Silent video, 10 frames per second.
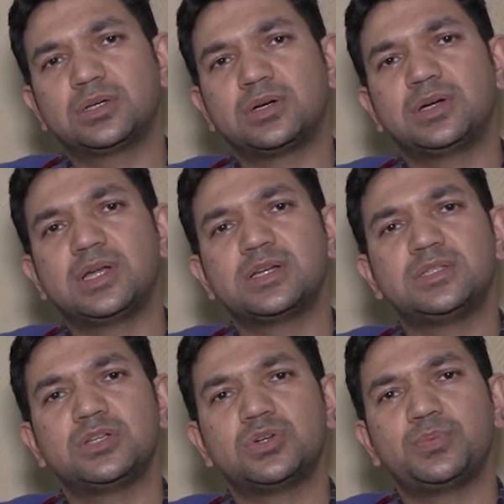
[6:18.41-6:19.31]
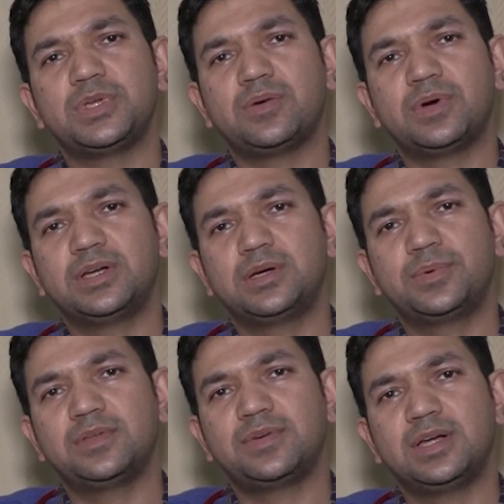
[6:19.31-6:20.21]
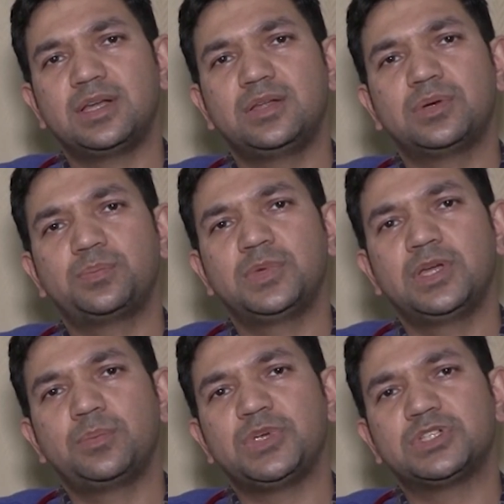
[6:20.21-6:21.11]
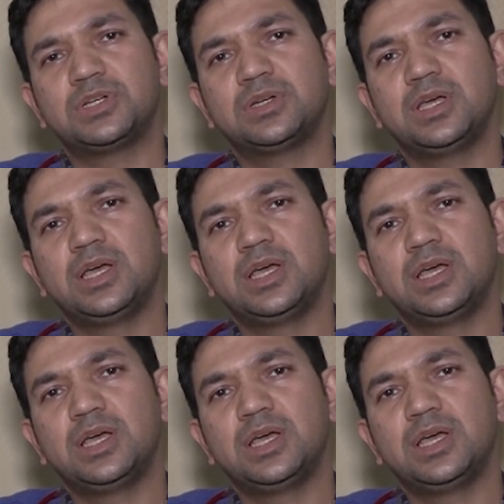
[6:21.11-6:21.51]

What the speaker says: contents, they should be avoided by the fatty liver patient.